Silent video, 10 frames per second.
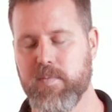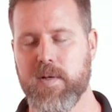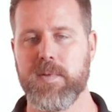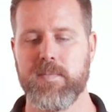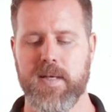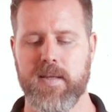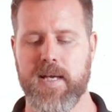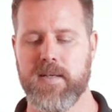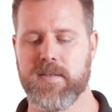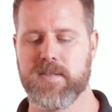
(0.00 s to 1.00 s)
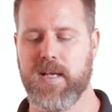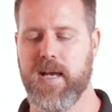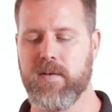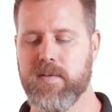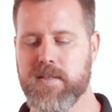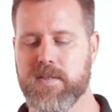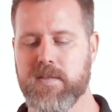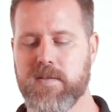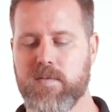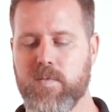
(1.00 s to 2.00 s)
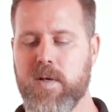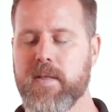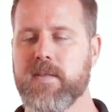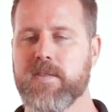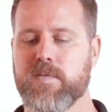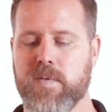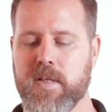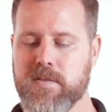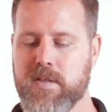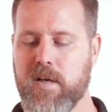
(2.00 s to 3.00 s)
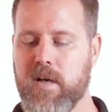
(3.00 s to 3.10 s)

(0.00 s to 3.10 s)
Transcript: But what I mean by that is I don't necessarily want these rings